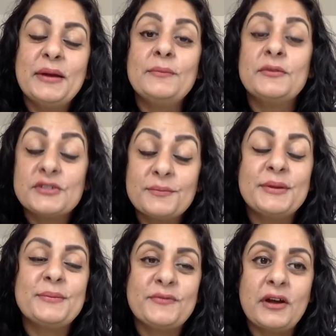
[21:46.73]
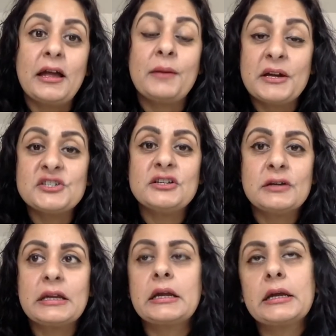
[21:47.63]
some people find, I'm actually
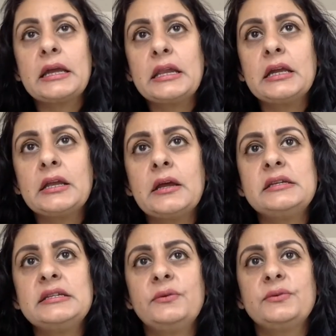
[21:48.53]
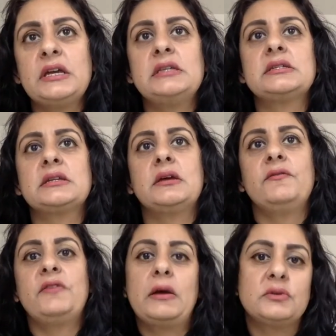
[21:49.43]
looking at getting a nice little desk, a
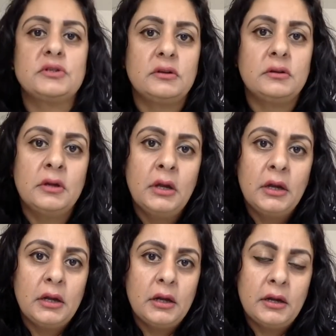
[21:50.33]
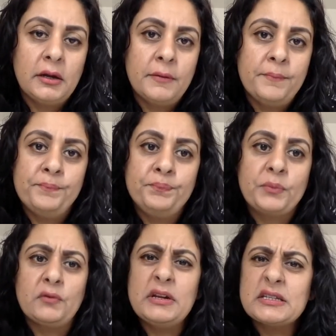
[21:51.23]
fountain, a
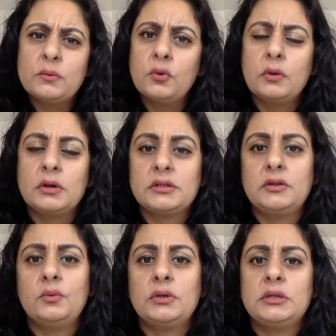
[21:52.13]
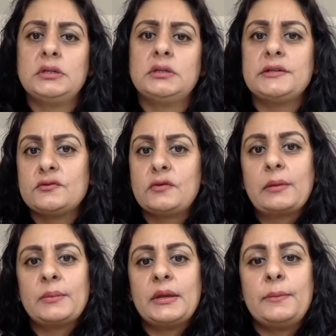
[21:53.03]
really small one, because I don't want it to distract
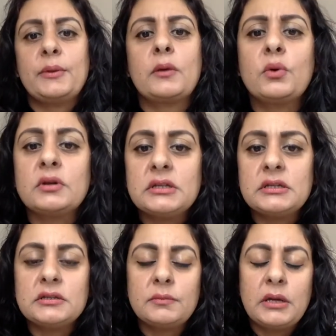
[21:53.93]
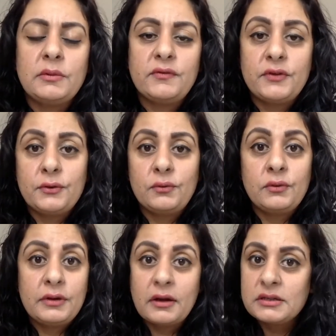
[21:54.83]
me, but I want it to make me feel
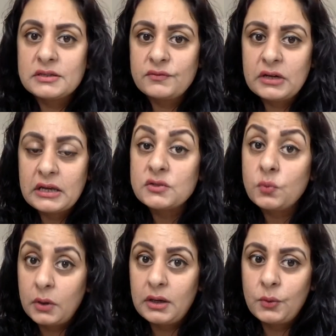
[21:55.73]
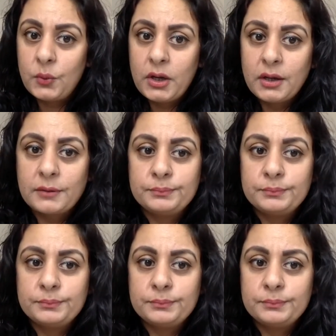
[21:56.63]
nice and relaxed while I work.